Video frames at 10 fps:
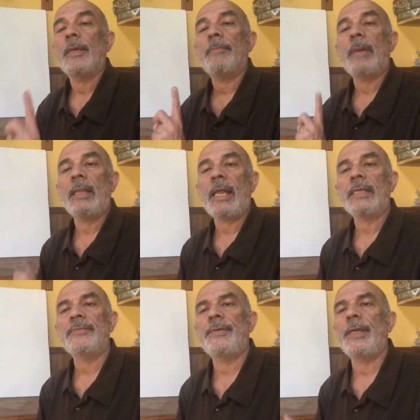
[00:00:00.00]
My
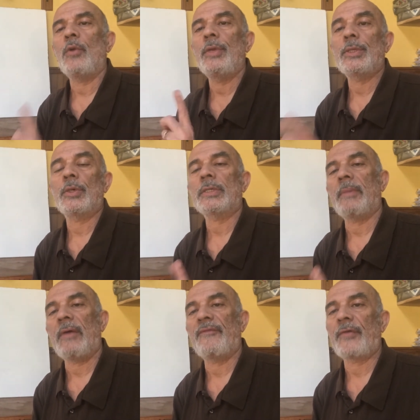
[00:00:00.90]
last video, we talked
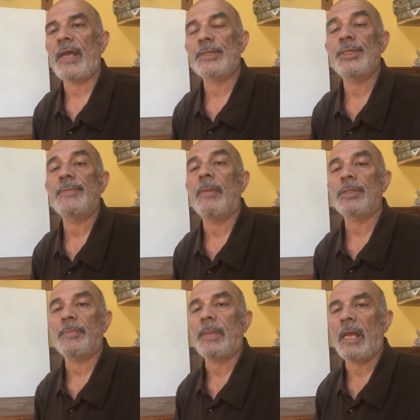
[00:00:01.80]
about fractions,
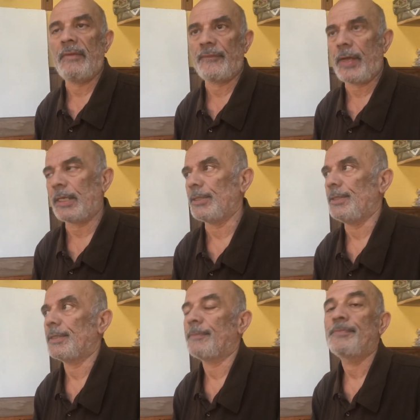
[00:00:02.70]
multiplying
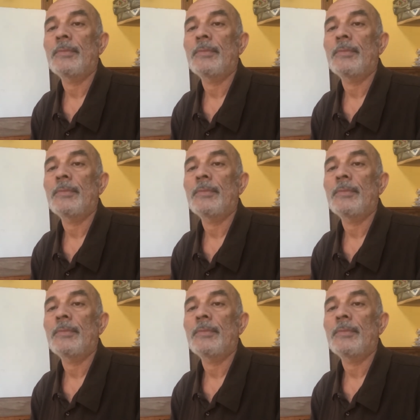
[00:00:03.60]
fractions.